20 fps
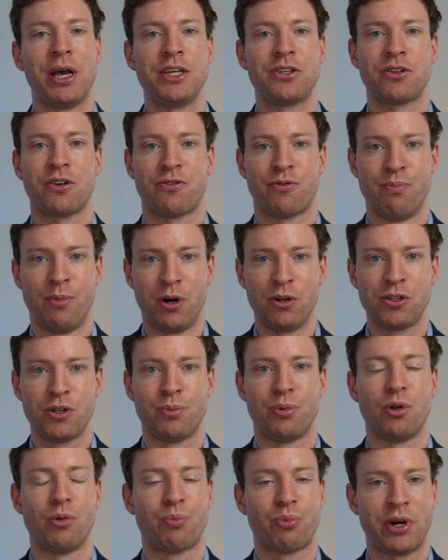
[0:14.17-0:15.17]
based off
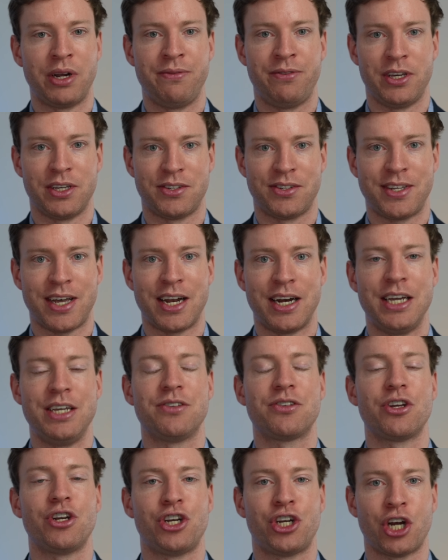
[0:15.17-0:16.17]
multiple previous
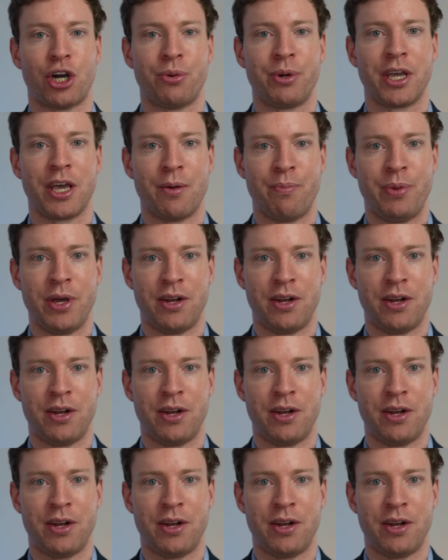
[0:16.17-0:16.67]
studies showing a